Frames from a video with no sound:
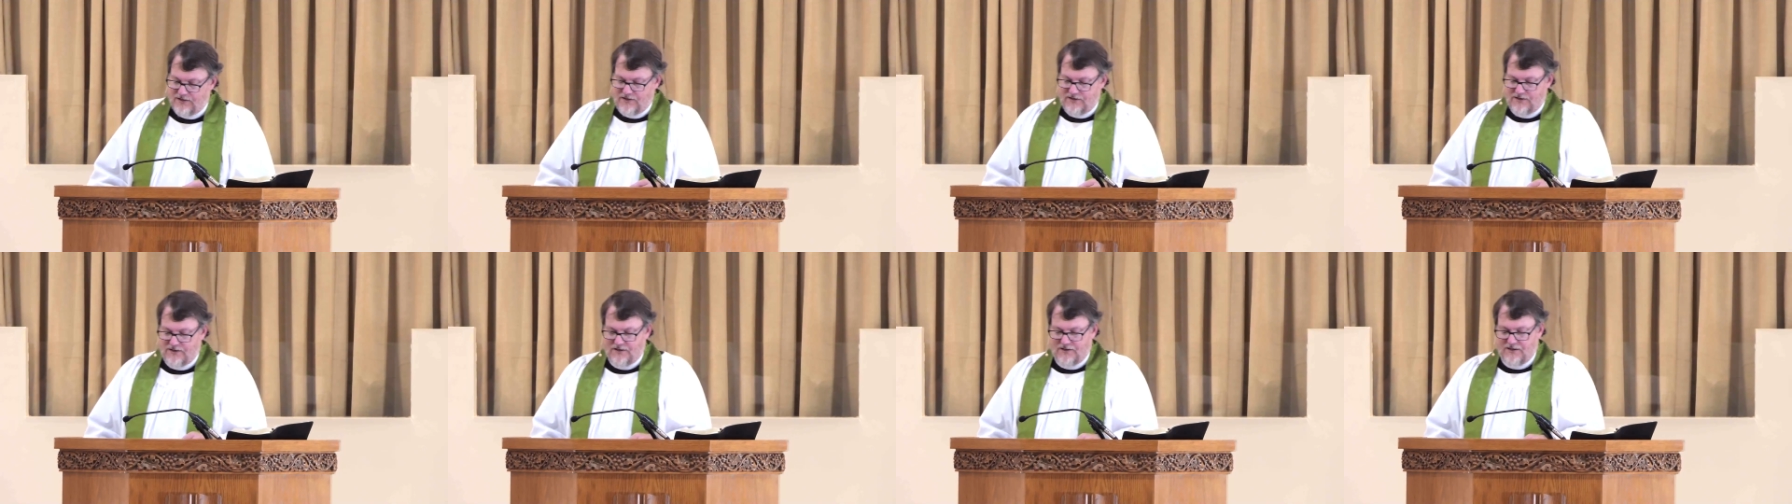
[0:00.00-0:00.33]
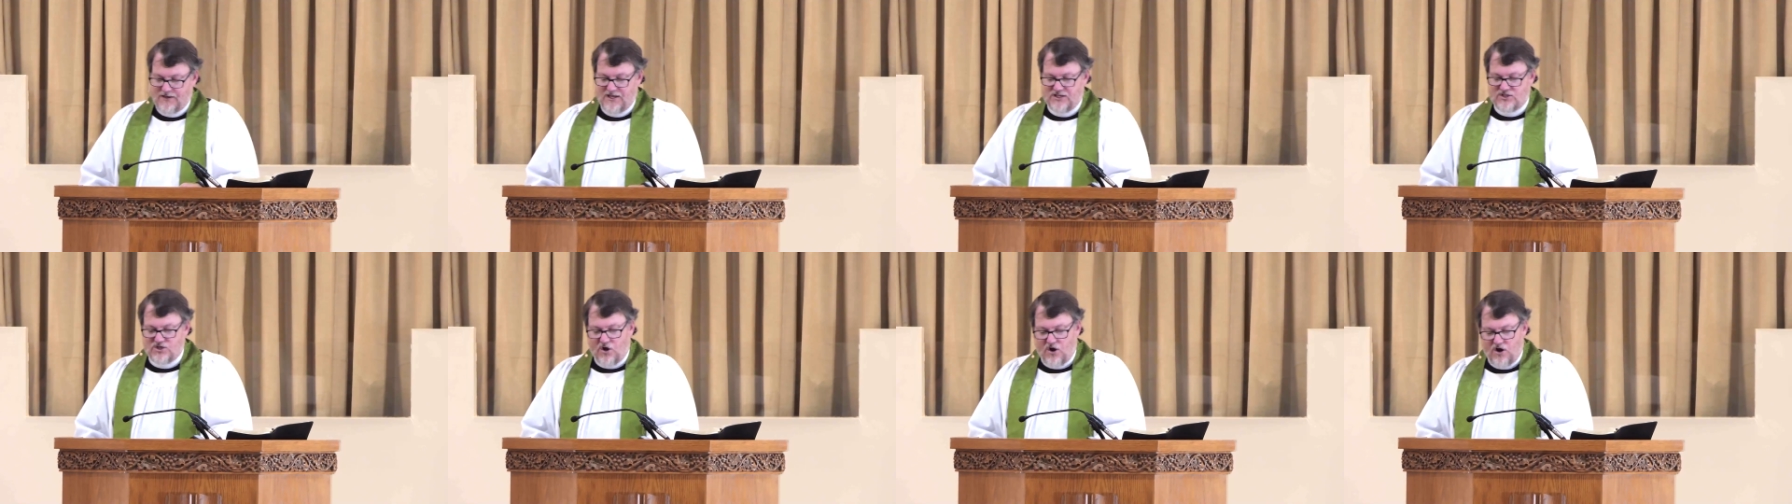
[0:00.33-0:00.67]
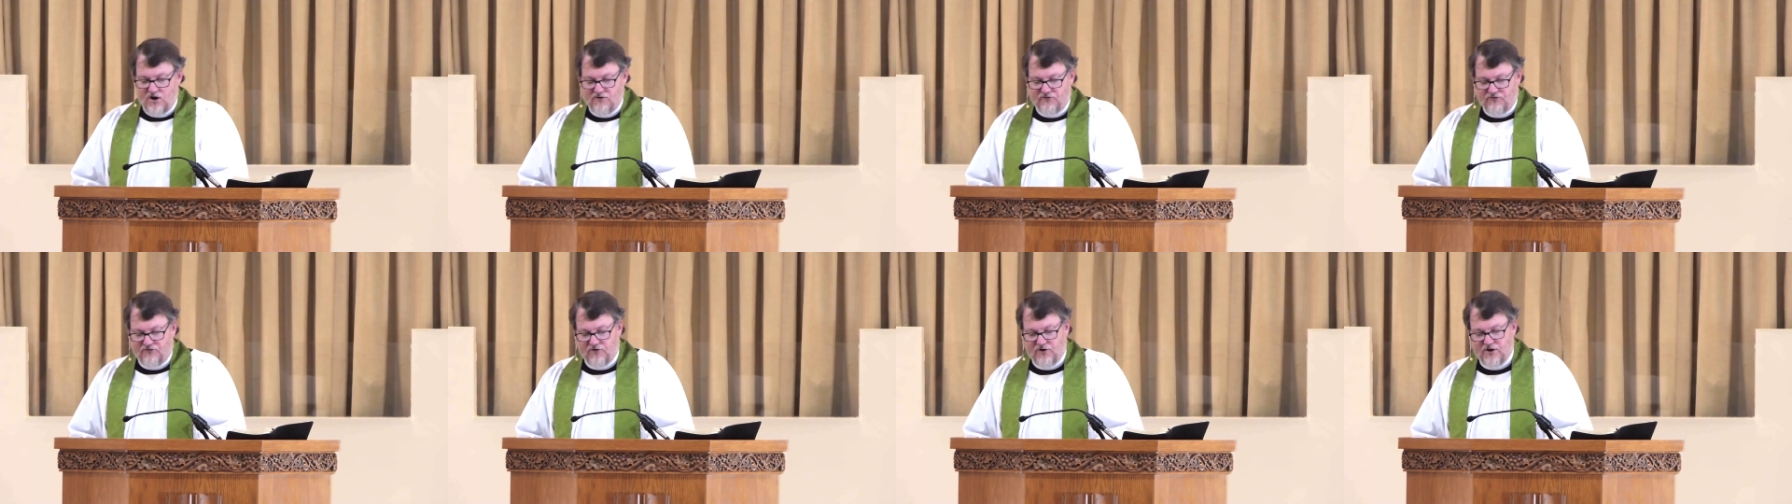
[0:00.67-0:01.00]
It's hard
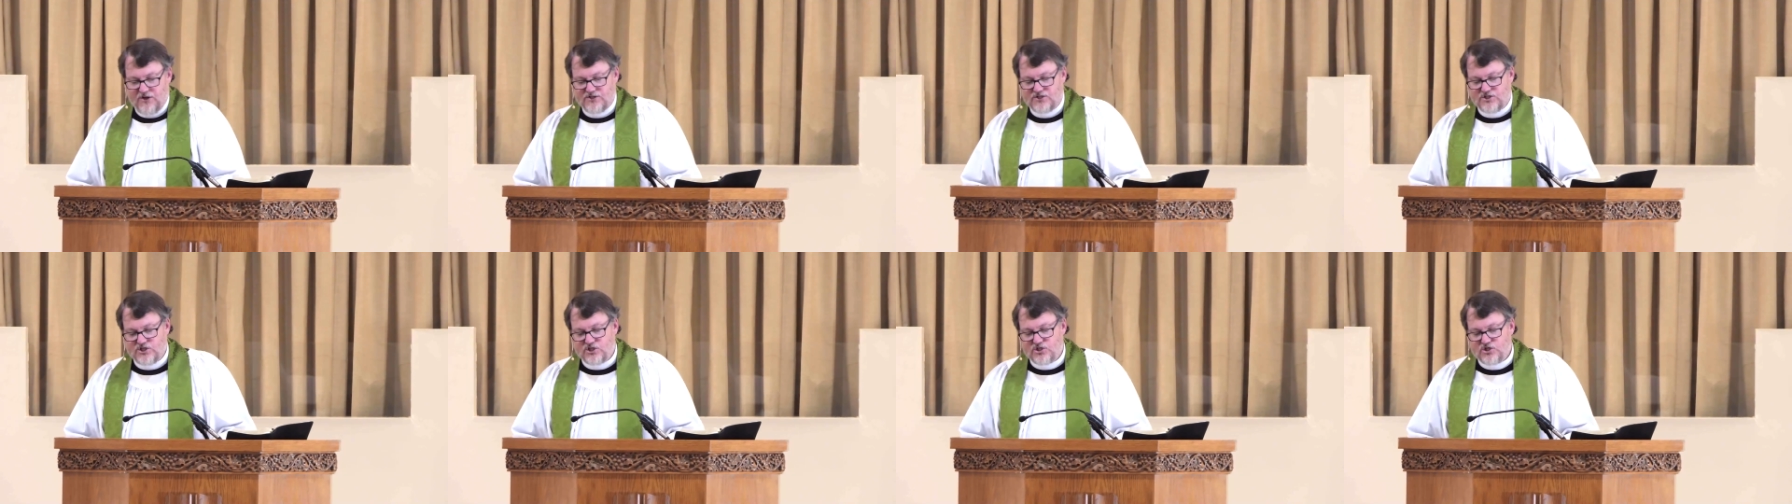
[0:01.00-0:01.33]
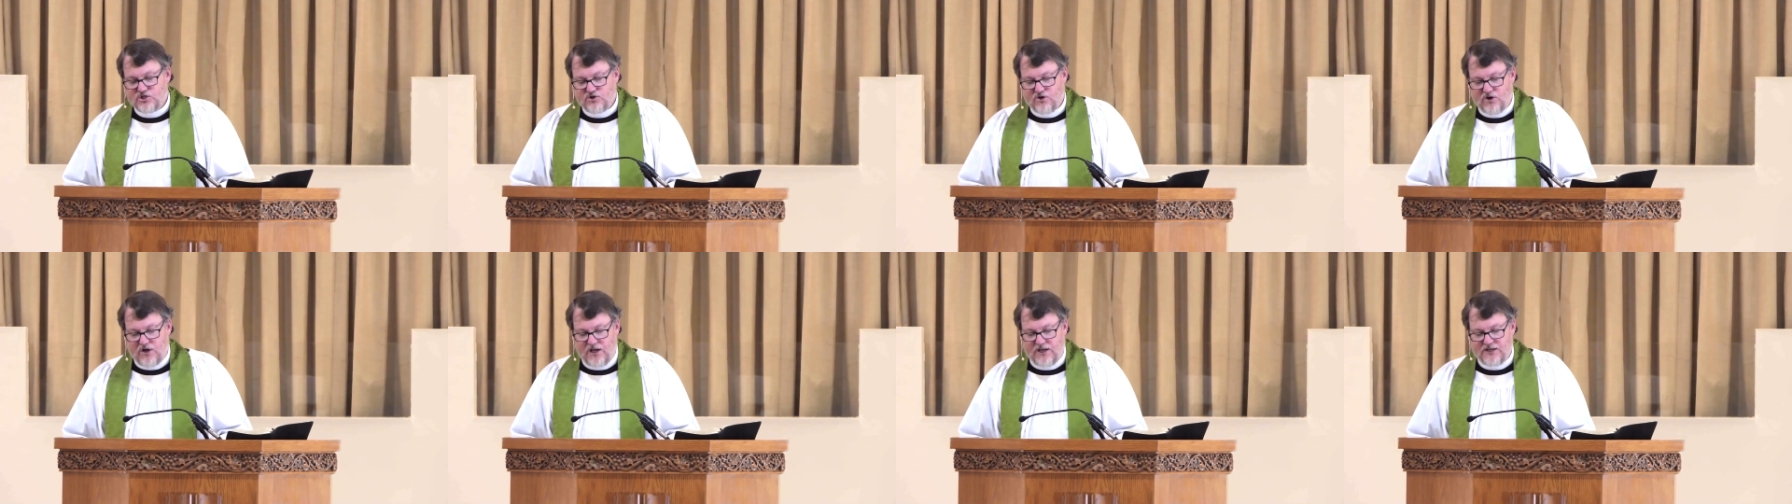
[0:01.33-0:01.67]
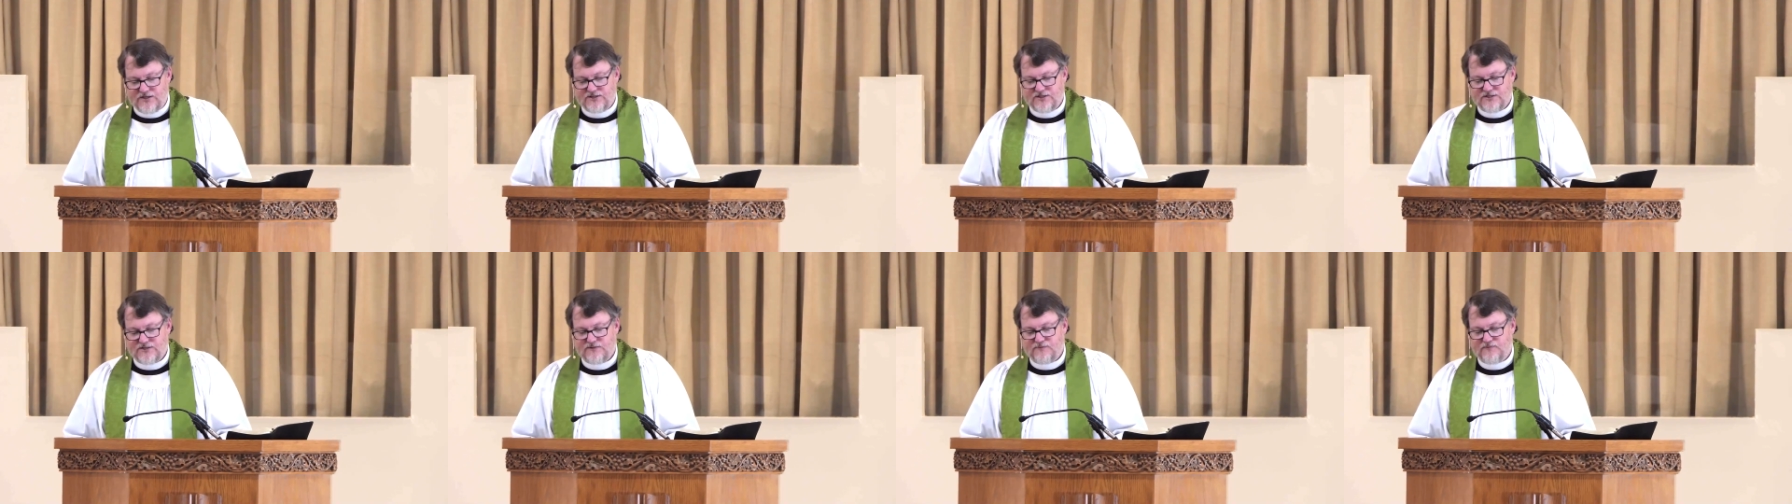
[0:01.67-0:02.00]
for us to
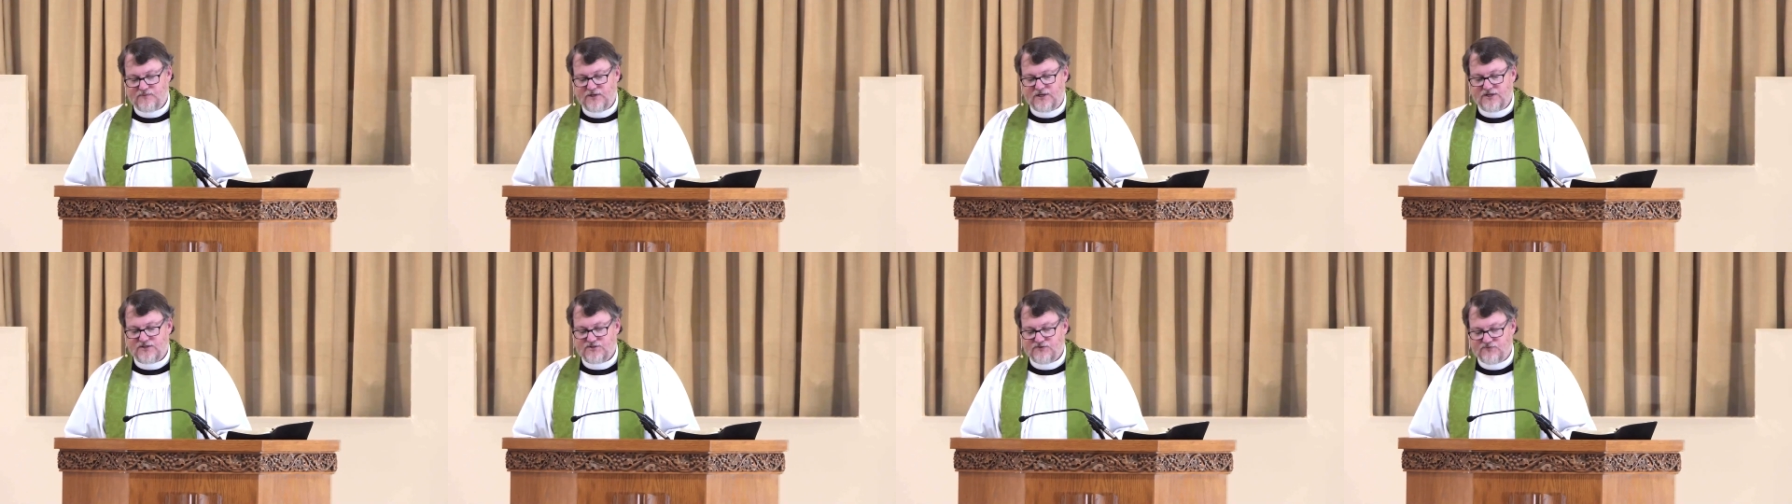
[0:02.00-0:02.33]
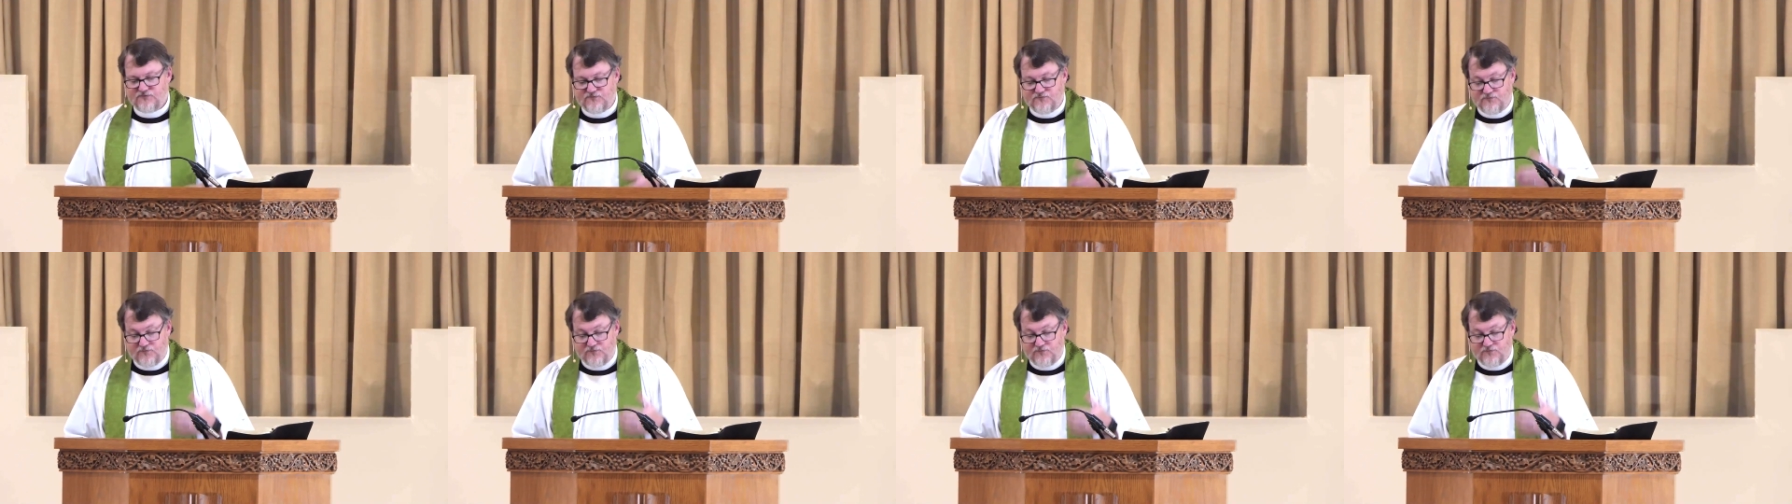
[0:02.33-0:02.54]
trust because of